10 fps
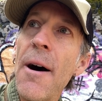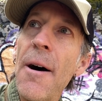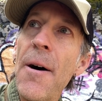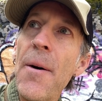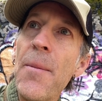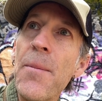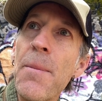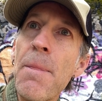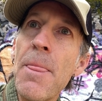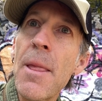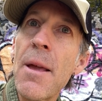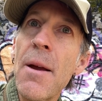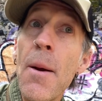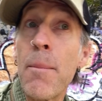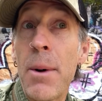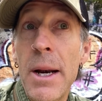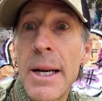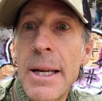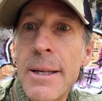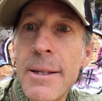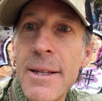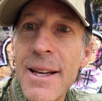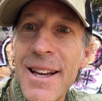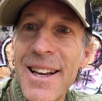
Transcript: Um, but it is.